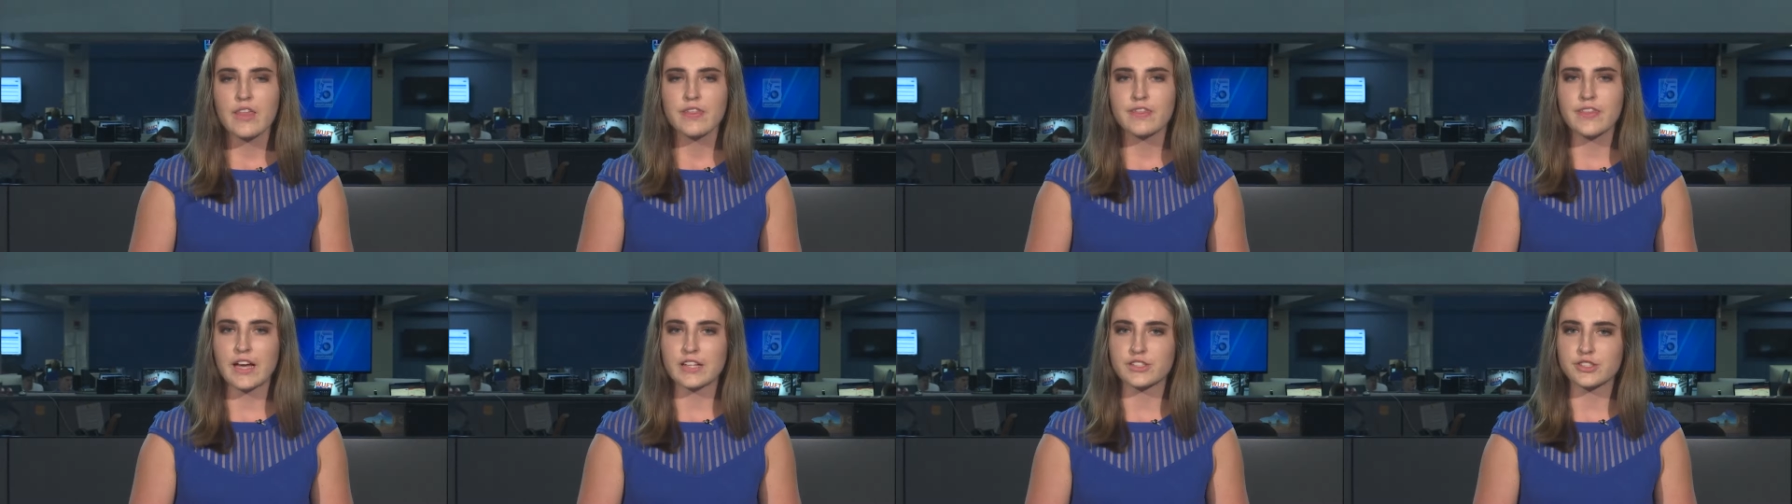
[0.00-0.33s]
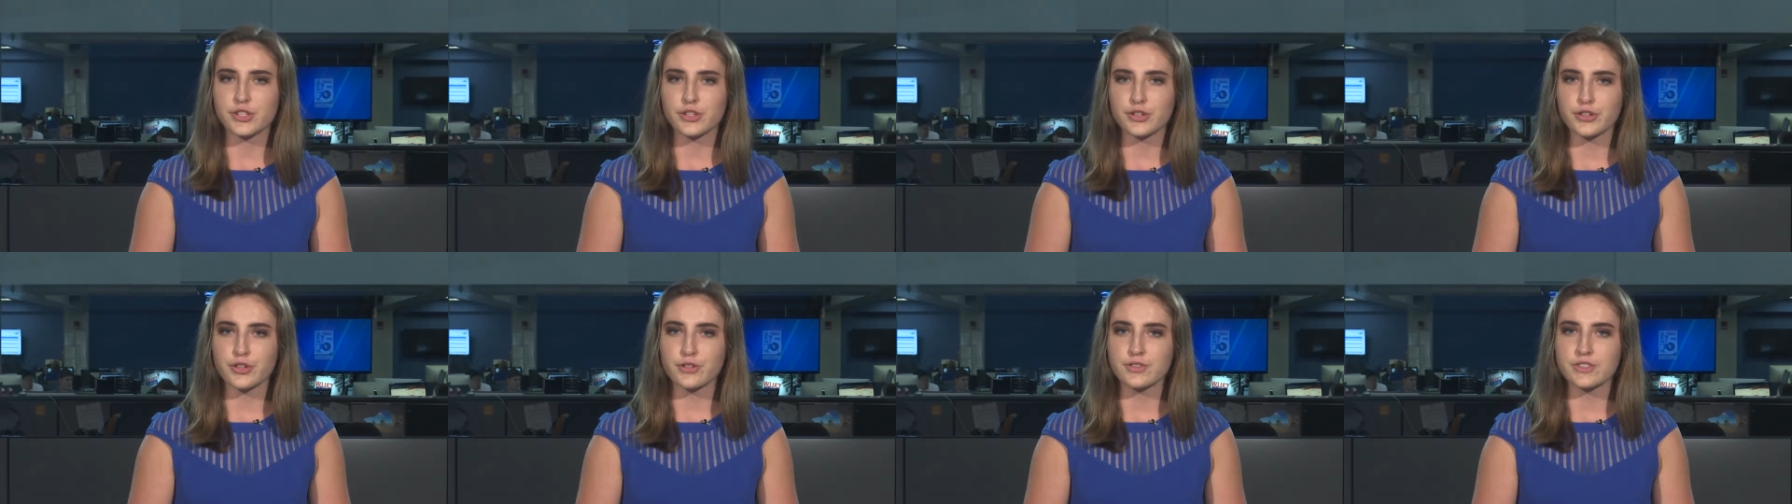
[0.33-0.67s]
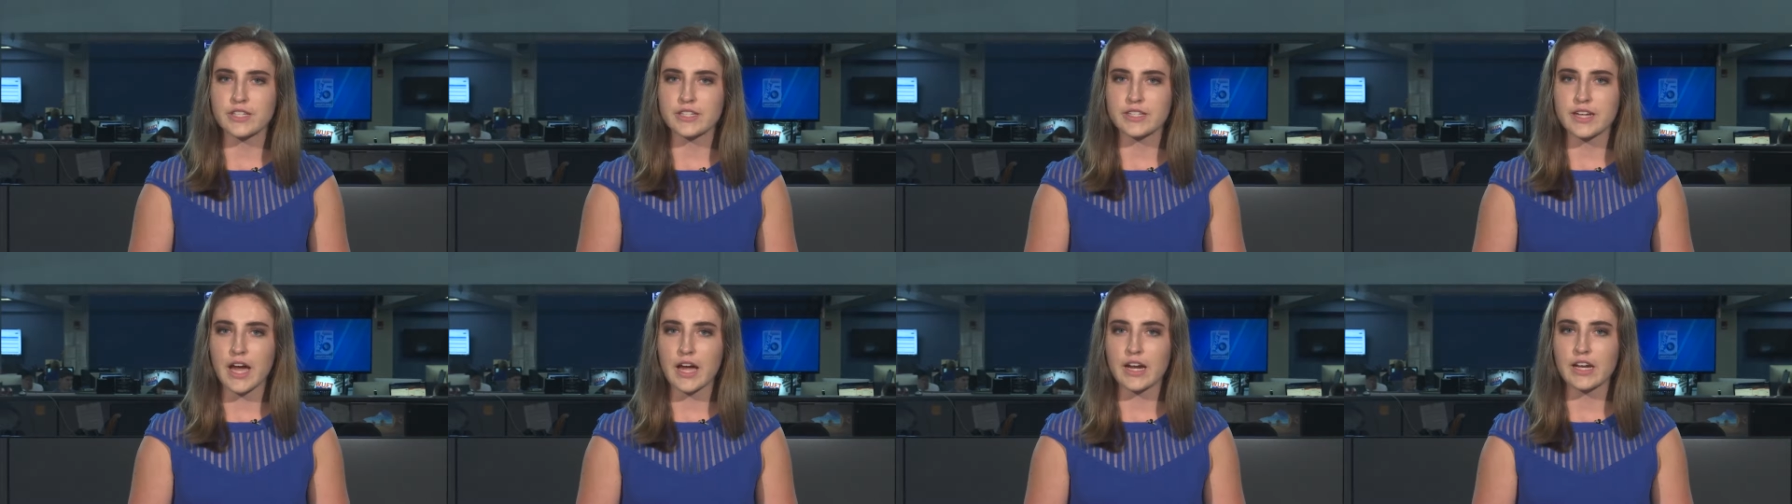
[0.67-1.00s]
That's your
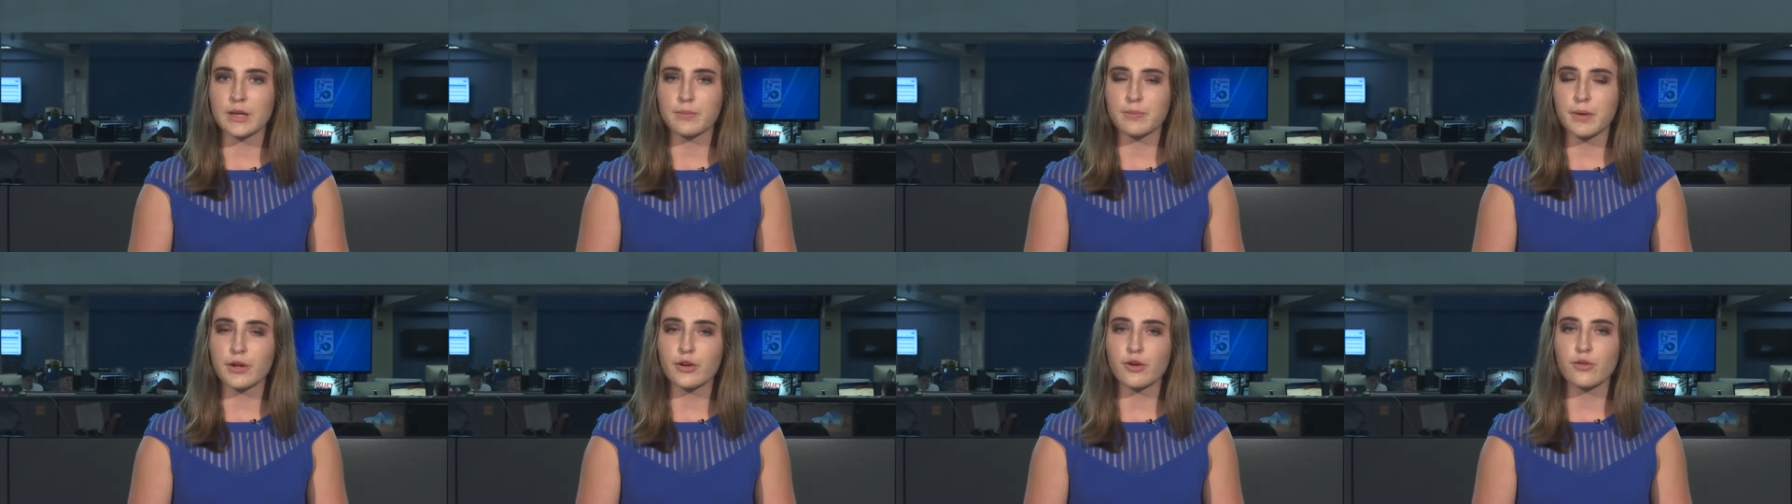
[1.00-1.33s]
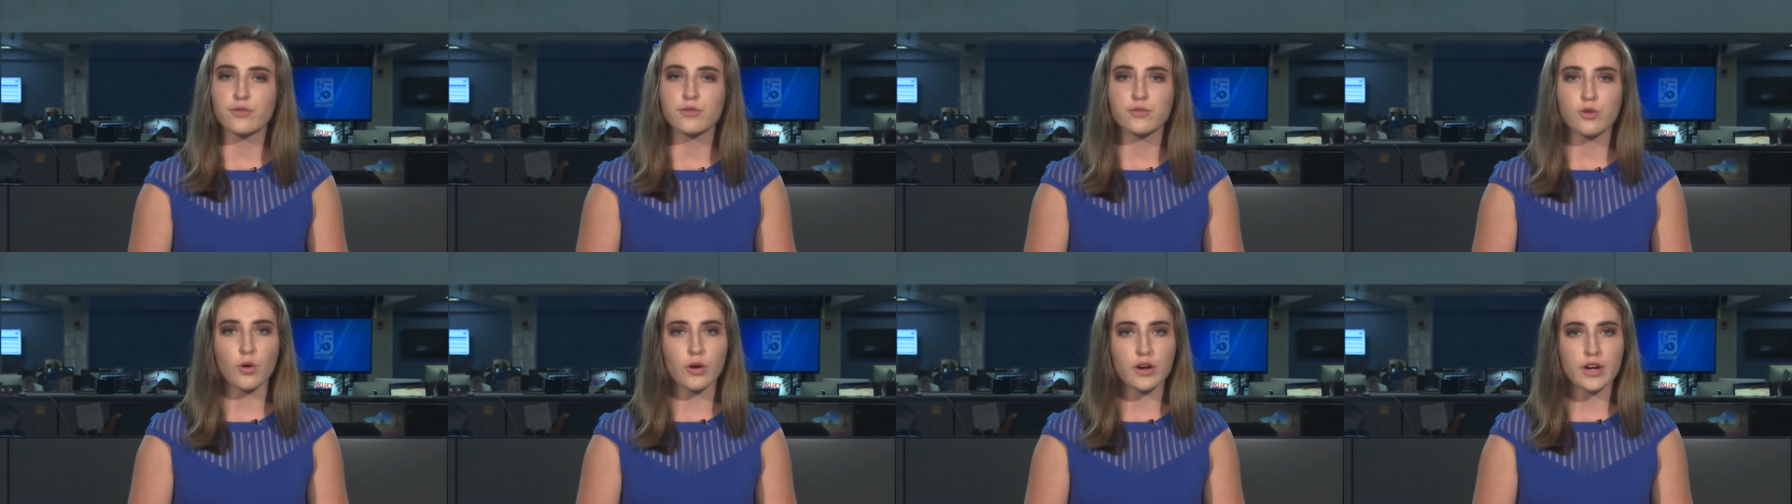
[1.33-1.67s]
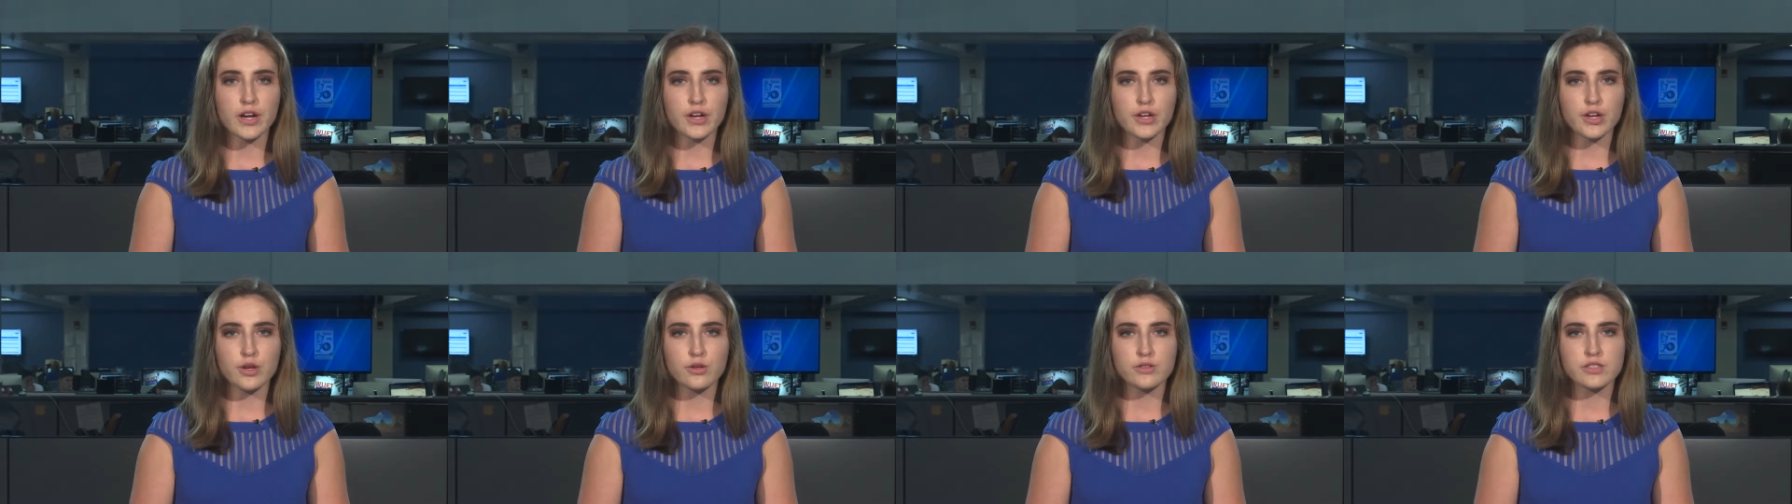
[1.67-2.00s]
news in 90, but your
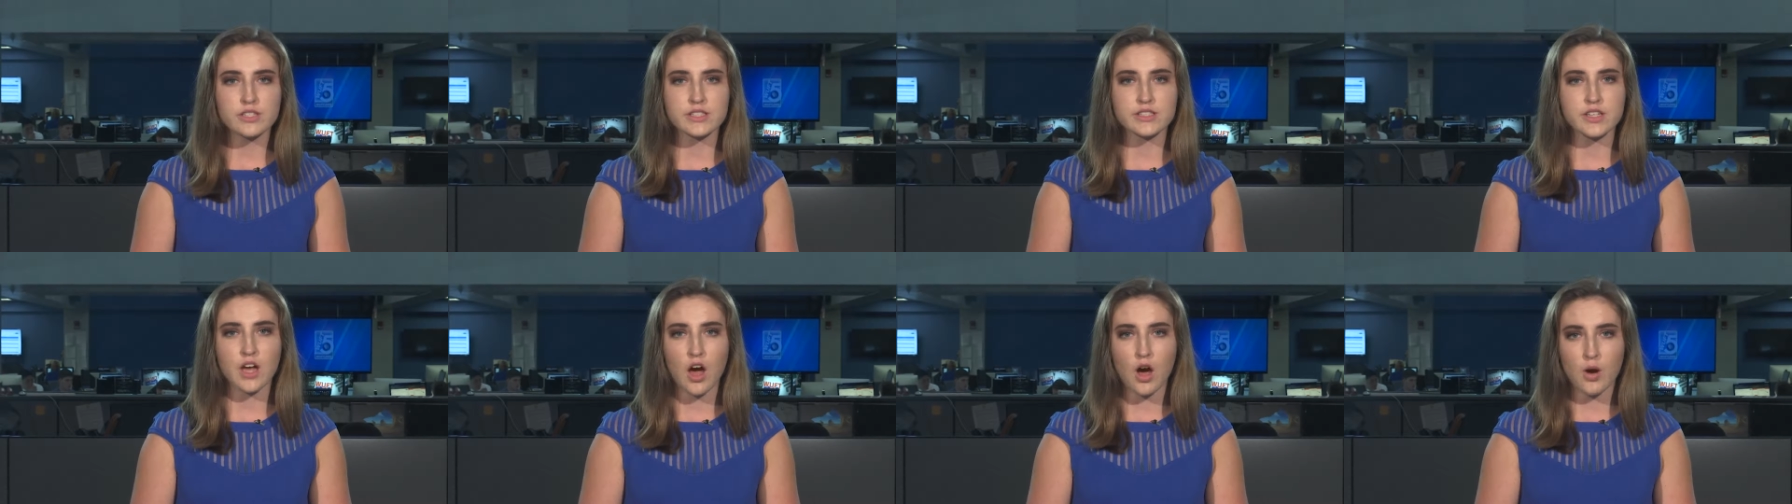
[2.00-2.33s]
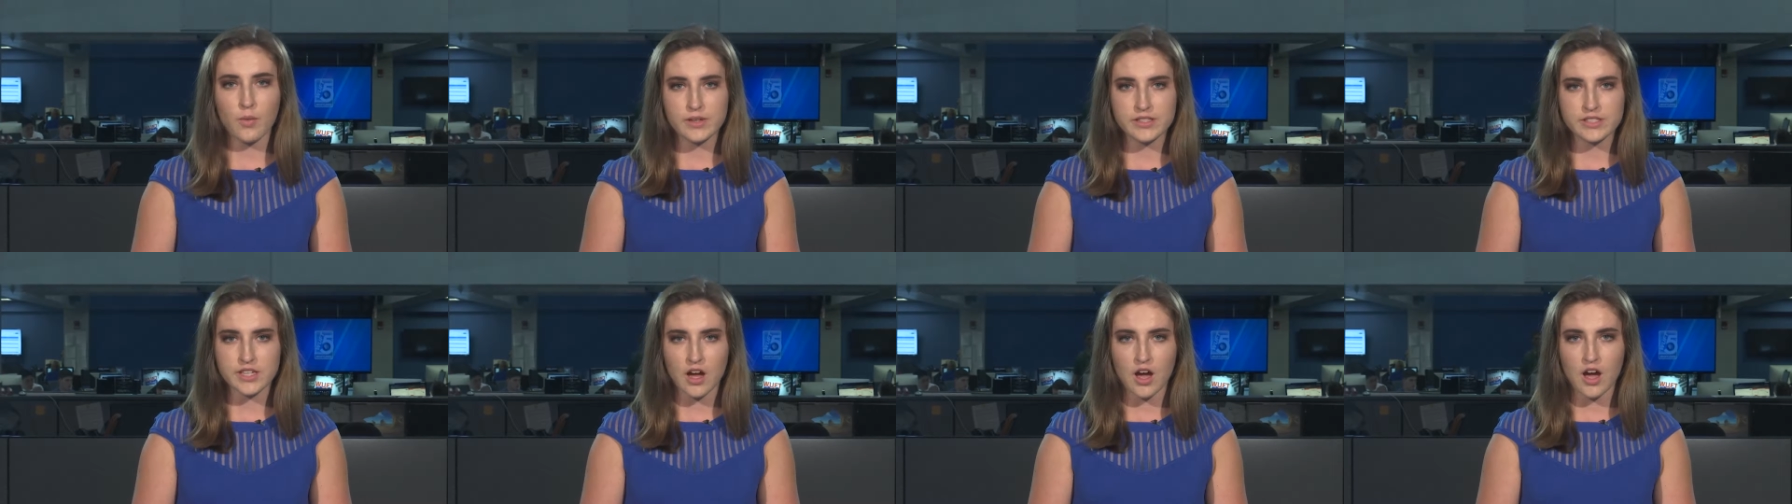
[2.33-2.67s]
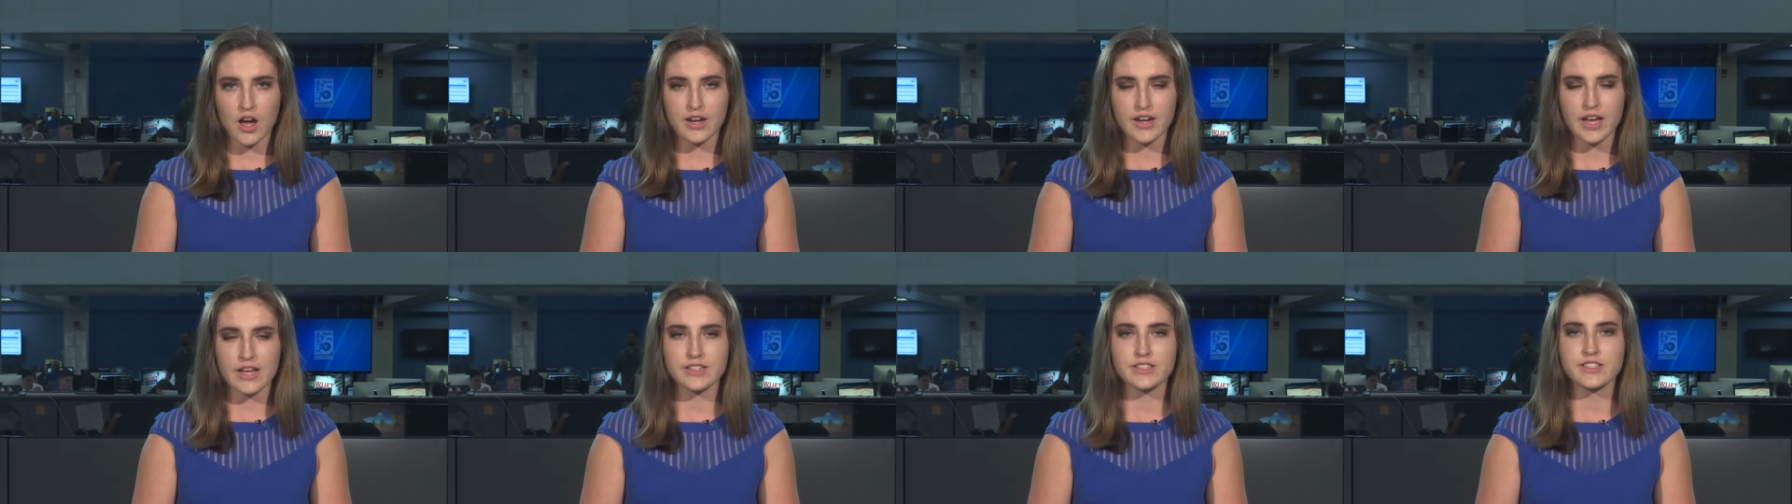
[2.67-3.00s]
Florida news is always
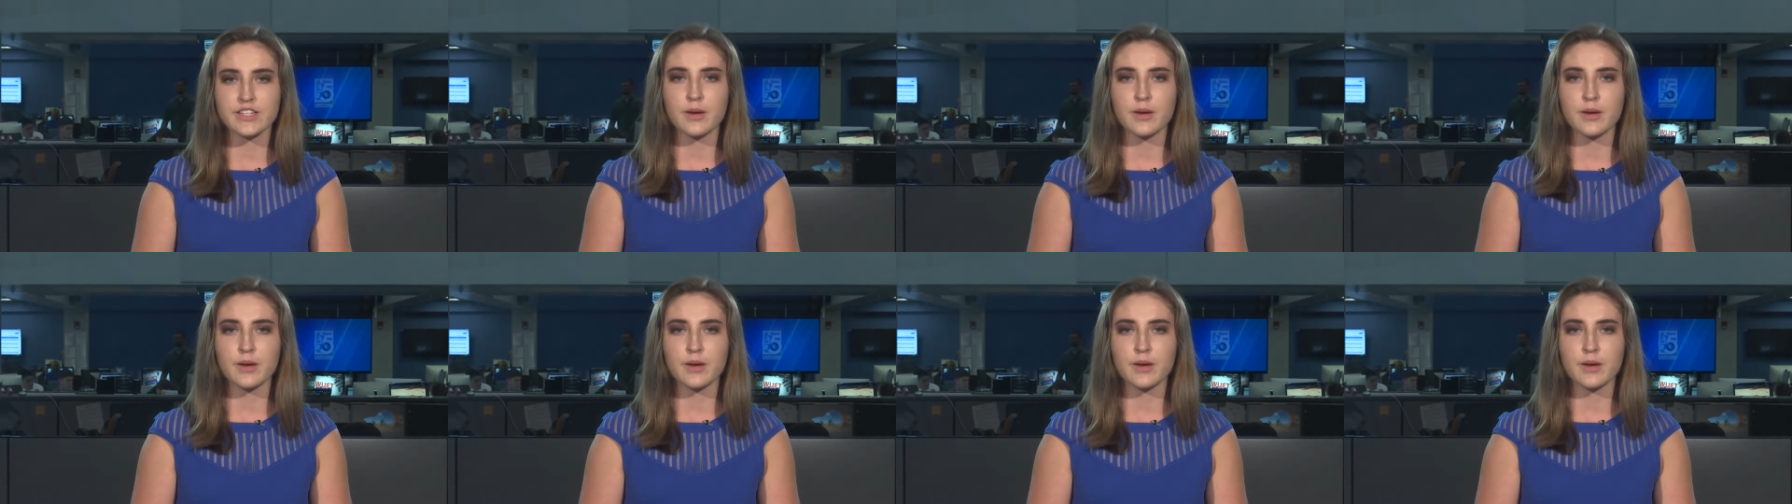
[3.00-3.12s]
on at